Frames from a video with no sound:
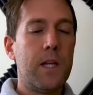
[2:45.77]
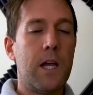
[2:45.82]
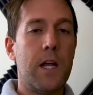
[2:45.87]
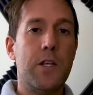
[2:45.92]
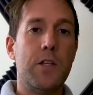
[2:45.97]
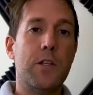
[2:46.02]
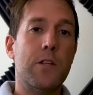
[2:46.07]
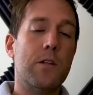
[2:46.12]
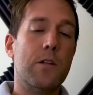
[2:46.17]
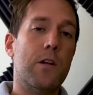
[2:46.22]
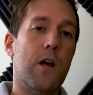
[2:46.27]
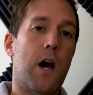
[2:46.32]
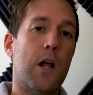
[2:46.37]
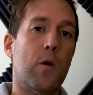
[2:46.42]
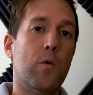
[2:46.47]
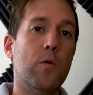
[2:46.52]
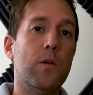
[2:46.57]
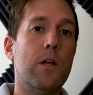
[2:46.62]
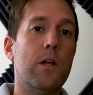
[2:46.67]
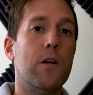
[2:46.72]
and not
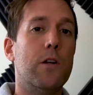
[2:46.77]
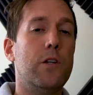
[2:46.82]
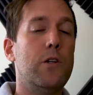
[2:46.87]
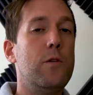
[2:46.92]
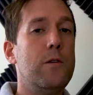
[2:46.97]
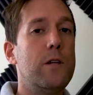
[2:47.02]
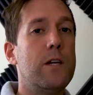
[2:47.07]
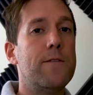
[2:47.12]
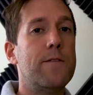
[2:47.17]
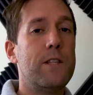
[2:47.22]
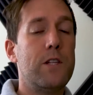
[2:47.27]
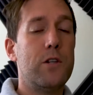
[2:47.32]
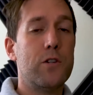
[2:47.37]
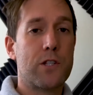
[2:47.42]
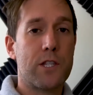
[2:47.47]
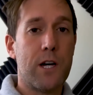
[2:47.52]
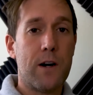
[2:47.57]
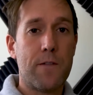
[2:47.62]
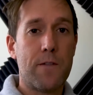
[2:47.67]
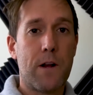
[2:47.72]
only are you giving
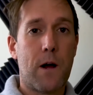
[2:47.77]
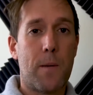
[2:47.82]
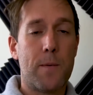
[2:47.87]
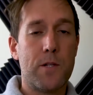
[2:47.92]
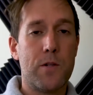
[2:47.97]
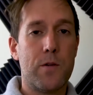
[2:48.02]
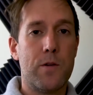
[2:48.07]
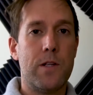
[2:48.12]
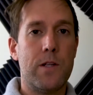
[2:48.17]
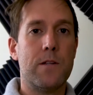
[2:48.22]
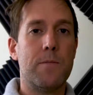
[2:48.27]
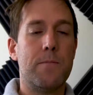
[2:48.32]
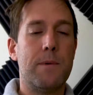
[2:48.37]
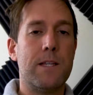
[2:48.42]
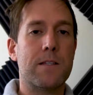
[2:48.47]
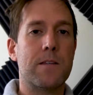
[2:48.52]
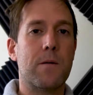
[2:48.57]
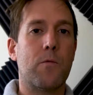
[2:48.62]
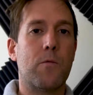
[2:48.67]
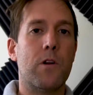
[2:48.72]
yourself an opportunity to
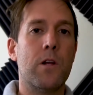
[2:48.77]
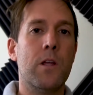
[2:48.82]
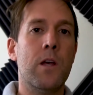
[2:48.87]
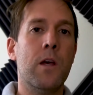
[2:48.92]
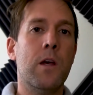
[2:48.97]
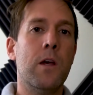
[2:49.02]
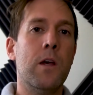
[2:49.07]
meet someone,